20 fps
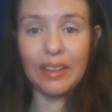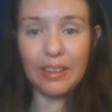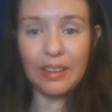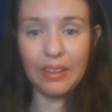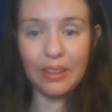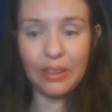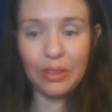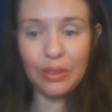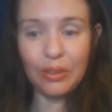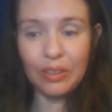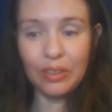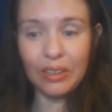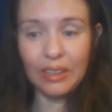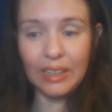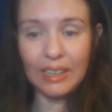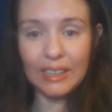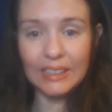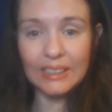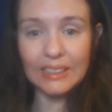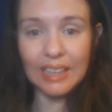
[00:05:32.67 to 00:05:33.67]

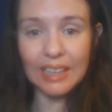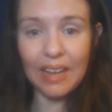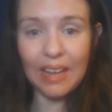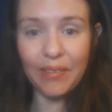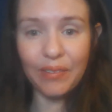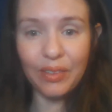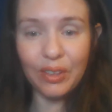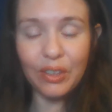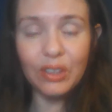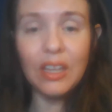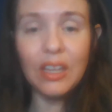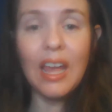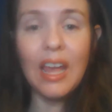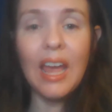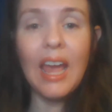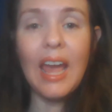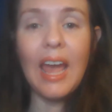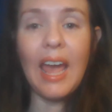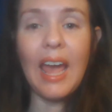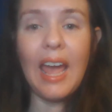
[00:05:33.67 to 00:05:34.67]
nucleus level,
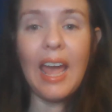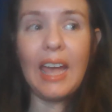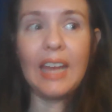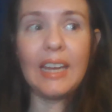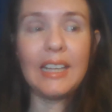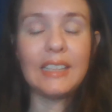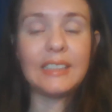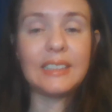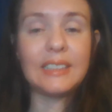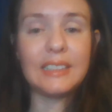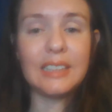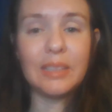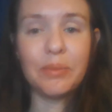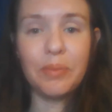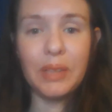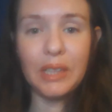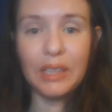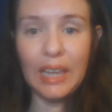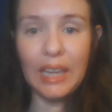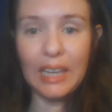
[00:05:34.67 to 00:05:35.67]
and it
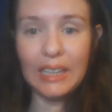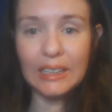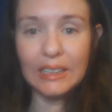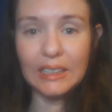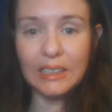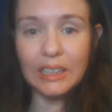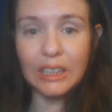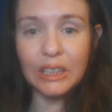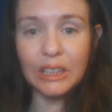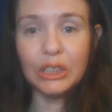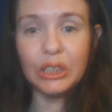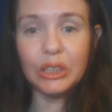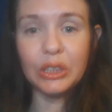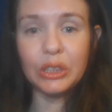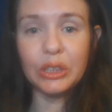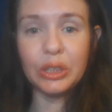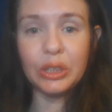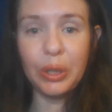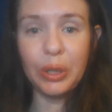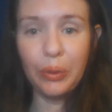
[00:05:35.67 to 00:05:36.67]
stimulates the
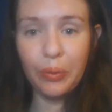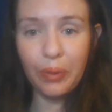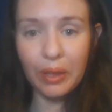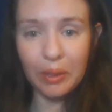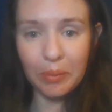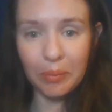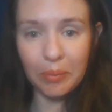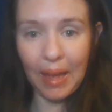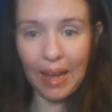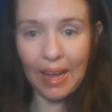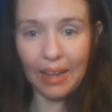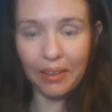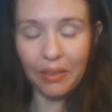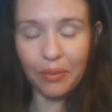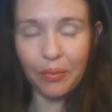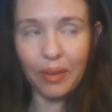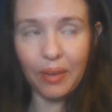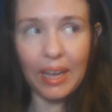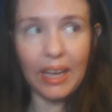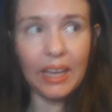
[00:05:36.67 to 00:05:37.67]
sirtuin
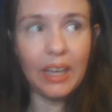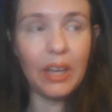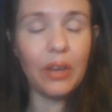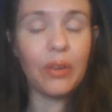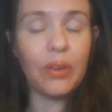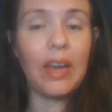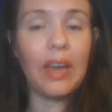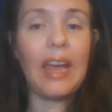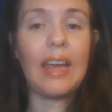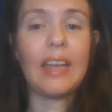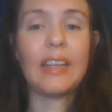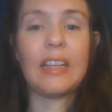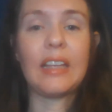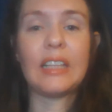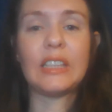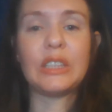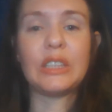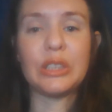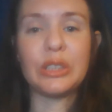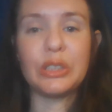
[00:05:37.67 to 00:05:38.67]
pathway, okay? And the
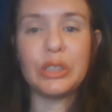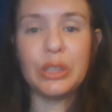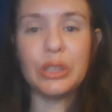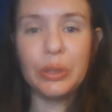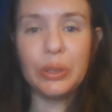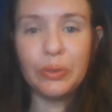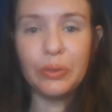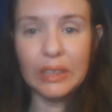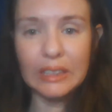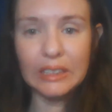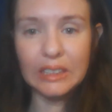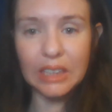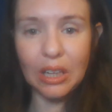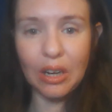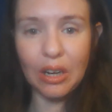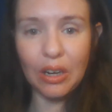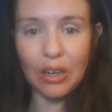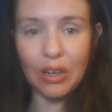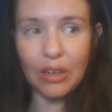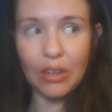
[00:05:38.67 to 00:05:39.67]
sirtuins
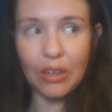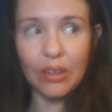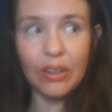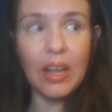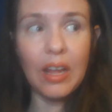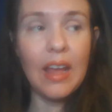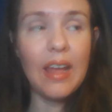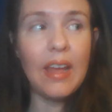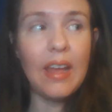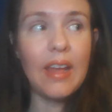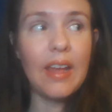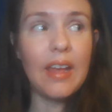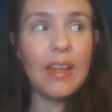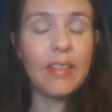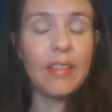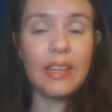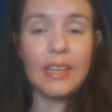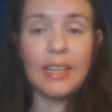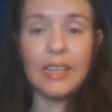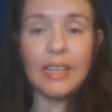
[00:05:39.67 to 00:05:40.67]
are
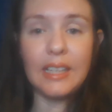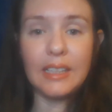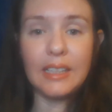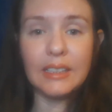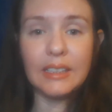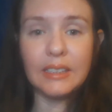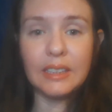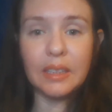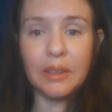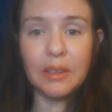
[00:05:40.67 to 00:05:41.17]
these